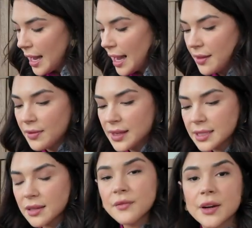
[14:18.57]
And then this
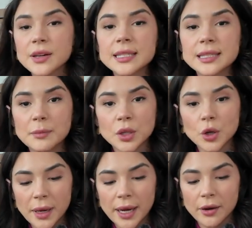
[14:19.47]
is a very similar
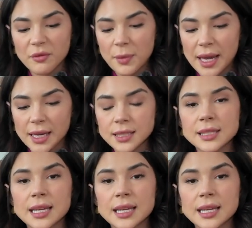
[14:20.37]
pair of pants.